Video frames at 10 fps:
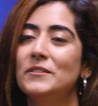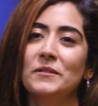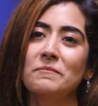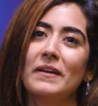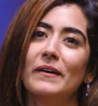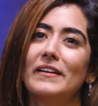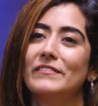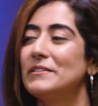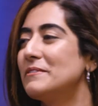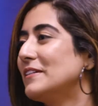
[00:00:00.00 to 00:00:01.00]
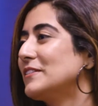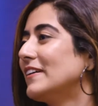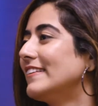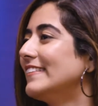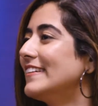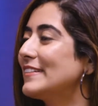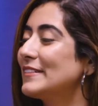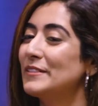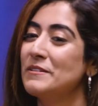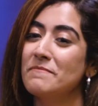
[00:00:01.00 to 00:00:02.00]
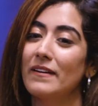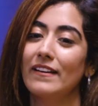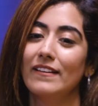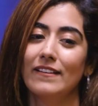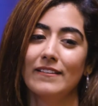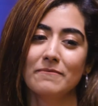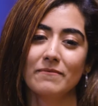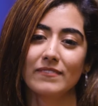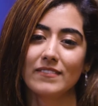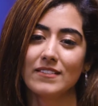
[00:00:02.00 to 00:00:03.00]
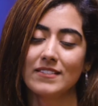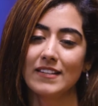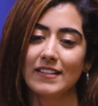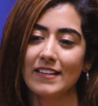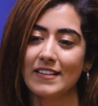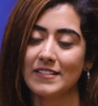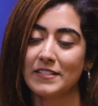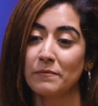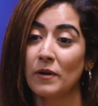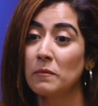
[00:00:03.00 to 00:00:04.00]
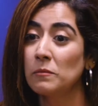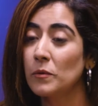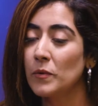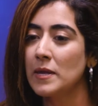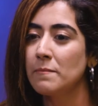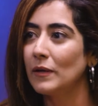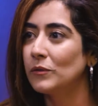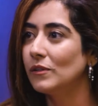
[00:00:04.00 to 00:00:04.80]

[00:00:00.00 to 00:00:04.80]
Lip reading: took me out everywhere trying to like show my CD as a demo. I remember he met